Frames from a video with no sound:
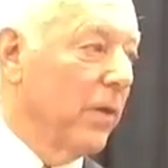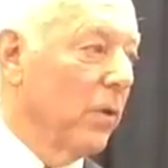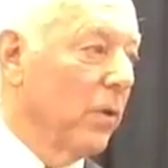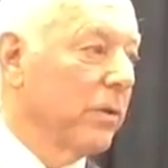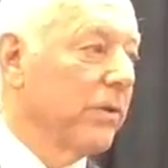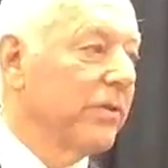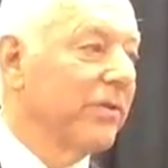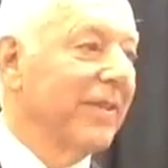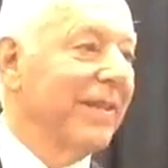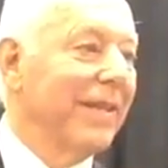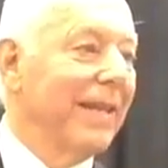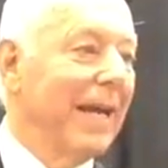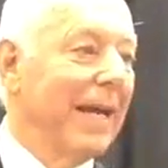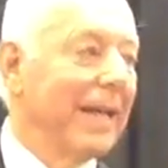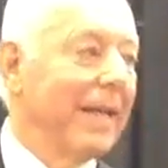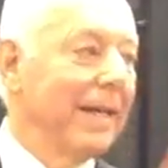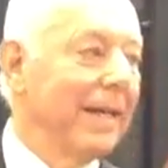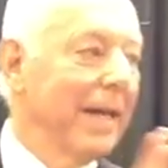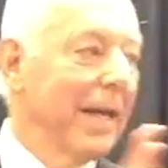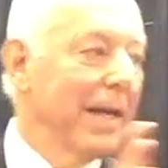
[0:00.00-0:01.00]
the oldest is
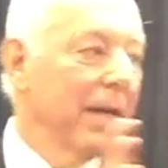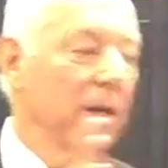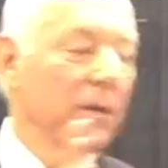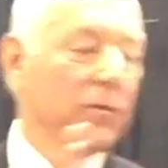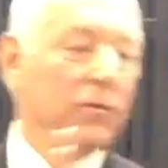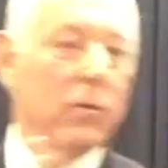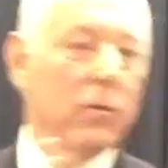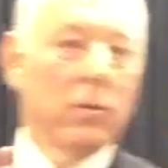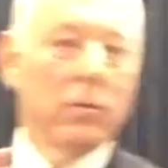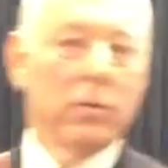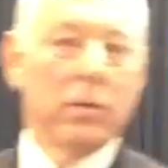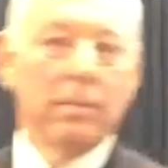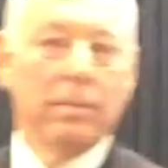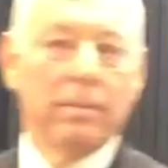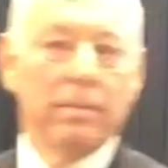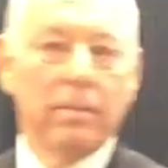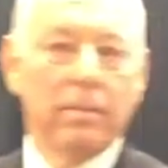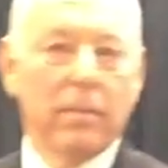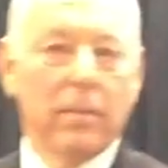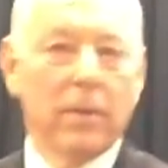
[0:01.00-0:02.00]
99 years old.
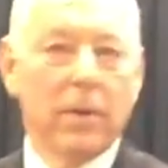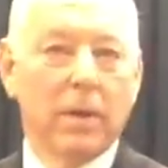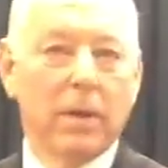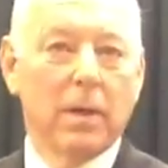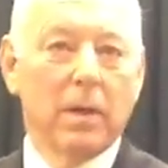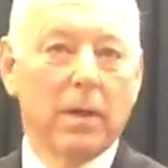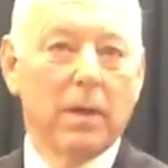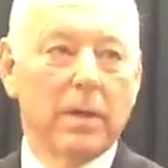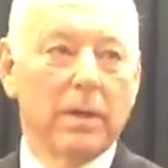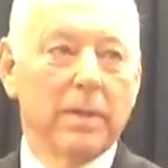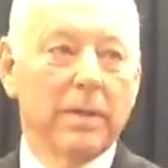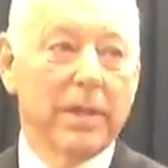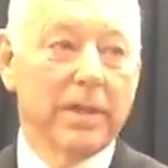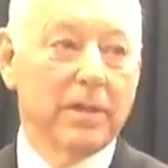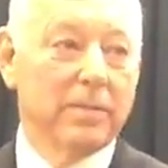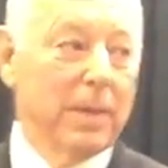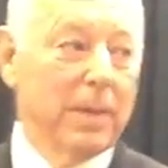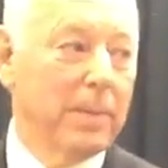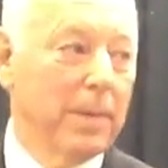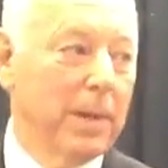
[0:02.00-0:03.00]

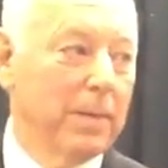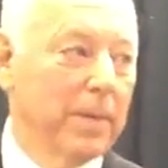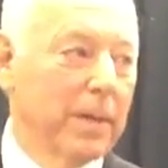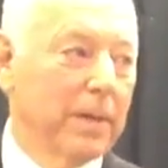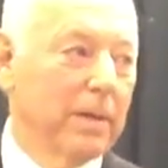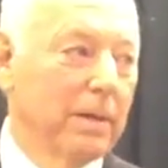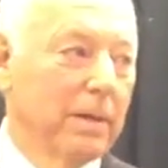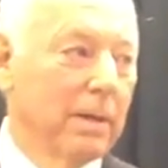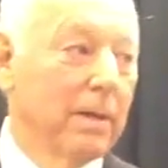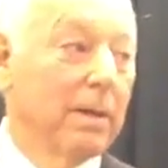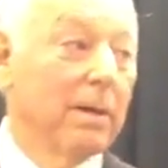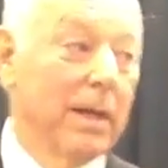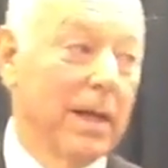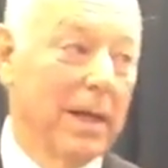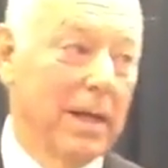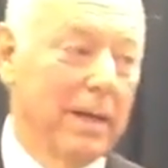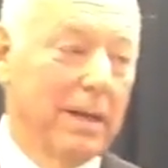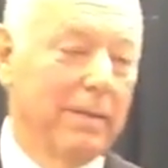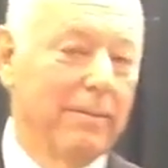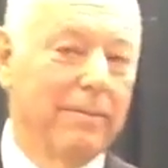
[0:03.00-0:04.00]
There's my public.
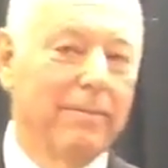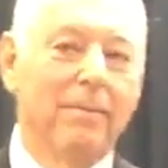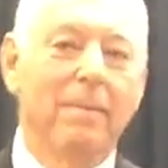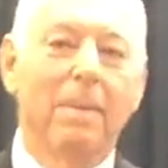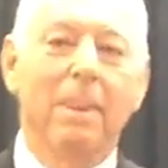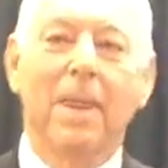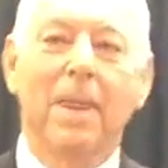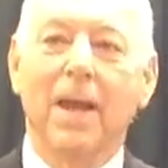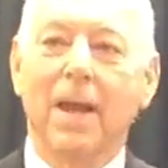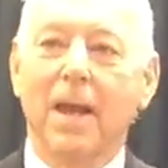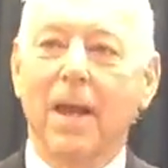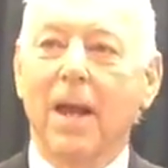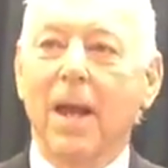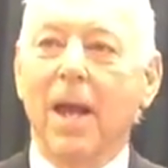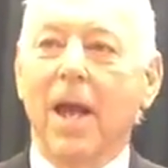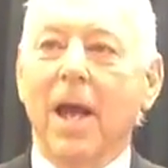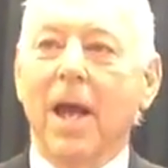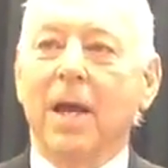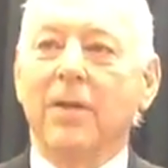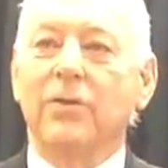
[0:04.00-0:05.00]
Got it?
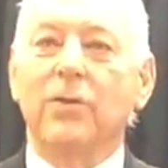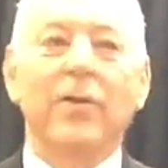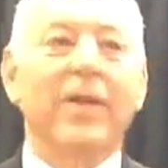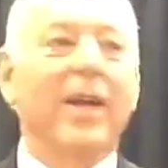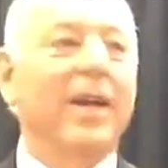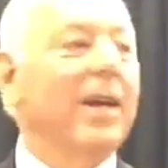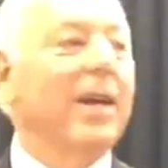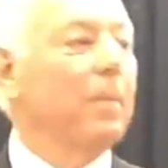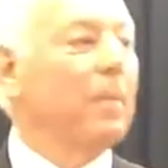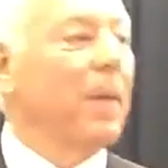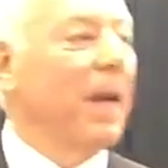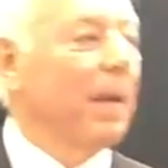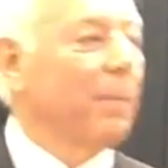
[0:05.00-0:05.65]
So they get